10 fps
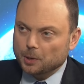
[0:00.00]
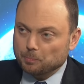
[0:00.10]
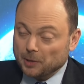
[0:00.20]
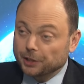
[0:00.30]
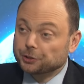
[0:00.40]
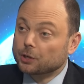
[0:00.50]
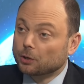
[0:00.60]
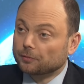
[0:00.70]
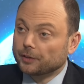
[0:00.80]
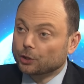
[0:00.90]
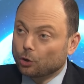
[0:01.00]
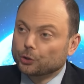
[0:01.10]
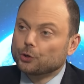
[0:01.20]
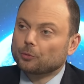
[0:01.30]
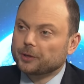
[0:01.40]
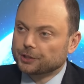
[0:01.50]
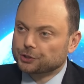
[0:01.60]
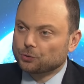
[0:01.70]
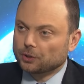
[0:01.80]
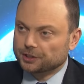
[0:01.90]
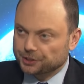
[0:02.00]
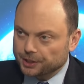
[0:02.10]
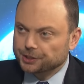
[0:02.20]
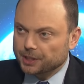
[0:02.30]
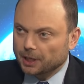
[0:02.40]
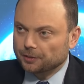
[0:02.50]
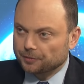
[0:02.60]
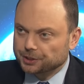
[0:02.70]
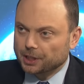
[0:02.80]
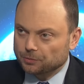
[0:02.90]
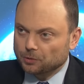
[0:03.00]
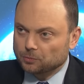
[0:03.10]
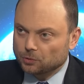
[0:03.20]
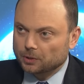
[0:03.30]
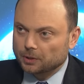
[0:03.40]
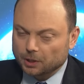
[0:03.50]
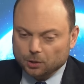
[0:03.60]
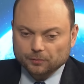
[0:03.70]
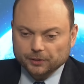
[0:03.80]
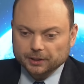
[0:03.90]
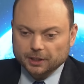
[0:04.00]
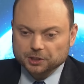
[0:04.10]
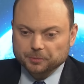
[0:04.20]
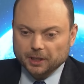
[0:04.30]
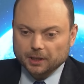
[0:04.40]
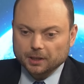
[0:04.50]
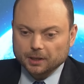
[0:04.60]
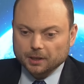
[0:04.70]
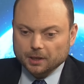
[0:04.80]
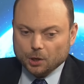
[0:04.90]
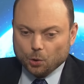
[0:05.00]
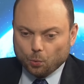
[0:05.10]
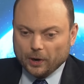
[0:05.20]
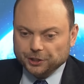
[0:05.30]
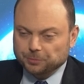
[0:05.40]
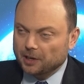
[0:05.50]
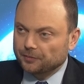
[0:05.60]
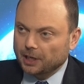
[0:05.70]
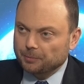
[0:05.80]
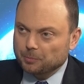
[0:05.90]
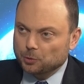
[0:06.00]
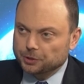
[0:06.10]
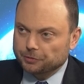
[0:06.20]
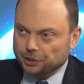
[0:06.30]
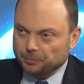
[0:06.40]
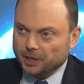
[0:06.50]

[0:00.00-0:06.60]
military conflict on European soil since the end of the Second World War, a conflict that has been waged by Vladimir Putin's regime